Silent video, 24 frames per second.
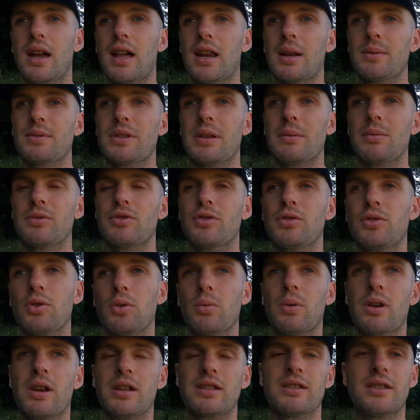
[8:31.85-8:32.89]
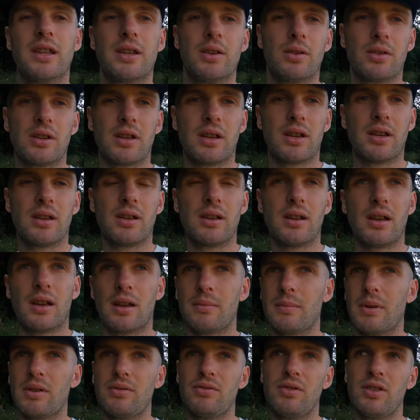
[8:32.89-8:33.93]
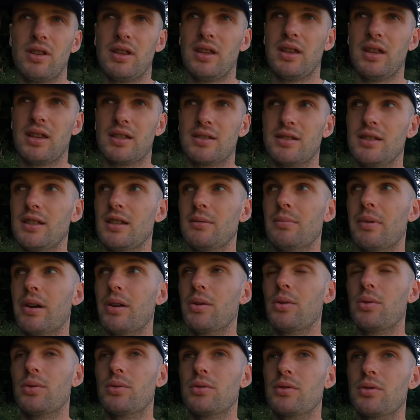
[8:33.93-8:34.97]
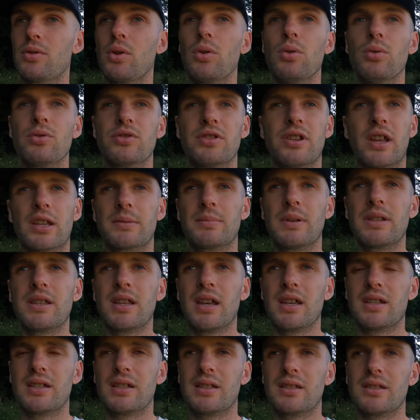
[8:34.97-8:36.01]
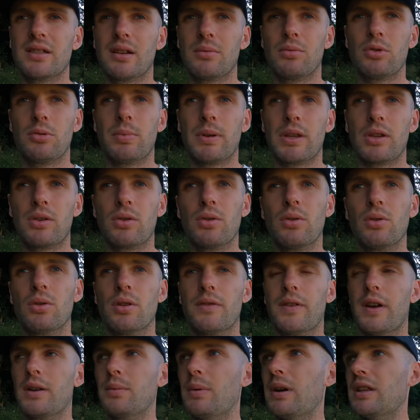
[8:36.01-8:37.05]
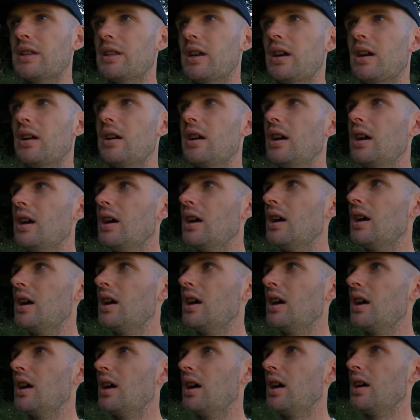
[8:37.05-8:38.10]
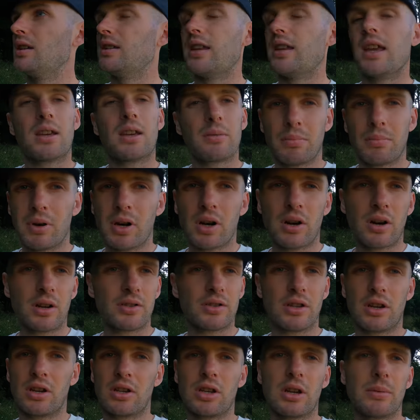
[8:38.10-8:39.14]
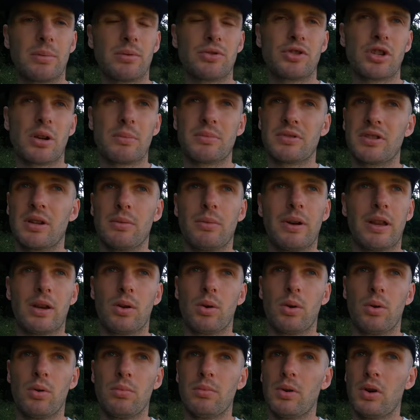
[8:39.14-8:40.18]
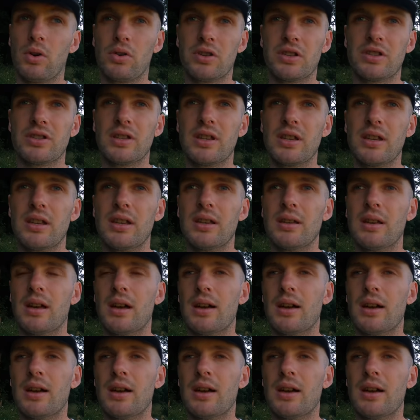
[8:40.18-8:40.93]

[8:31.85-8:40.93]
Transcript: and I was able to do what I did on it. I really exceeded my own goals and expectations. I would have been cool if I'd went there, taken part, done a couple jumps, and I went home, honestly.